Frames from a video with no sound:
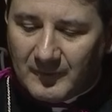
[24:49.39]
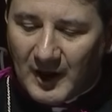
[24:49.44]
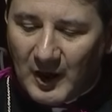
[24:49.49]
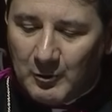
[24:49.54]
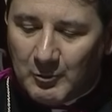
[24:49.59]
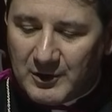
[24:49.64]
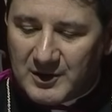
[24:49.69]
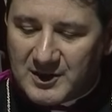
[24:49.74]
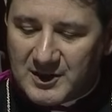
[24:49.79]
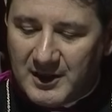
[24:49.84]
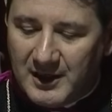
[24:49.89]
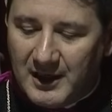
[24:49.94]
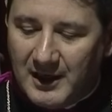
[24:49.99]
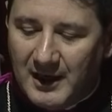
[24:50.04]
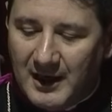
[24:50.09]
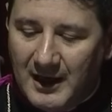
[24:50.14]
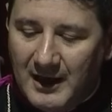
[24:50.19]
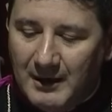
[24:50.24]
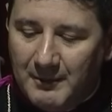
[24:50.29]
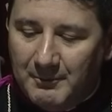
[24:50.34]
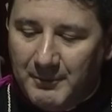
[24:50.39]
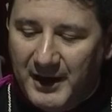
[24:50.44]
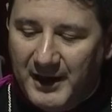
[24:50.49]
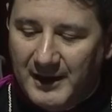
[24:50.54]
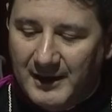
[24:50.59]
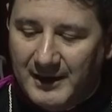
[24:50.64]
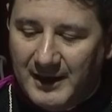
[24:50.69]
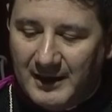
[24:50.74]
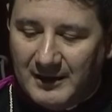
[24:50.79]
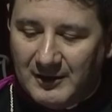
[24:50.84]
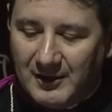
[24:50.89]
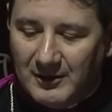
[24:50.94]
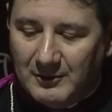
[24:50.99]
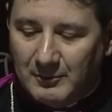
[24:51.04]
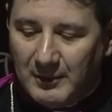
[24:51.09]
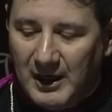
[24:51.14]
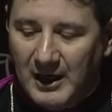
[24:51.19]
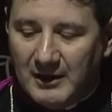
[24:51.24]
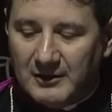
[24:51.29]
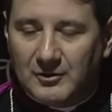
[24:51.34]
was the Benedictine
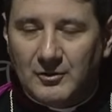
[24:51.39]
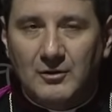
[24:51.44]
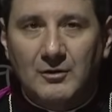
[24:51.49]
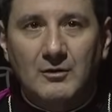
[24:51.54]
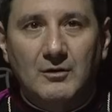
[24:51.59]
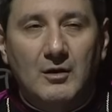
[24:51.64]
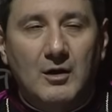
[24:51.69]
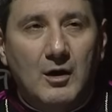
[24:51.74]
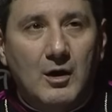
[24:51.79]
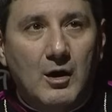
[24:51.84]
motto,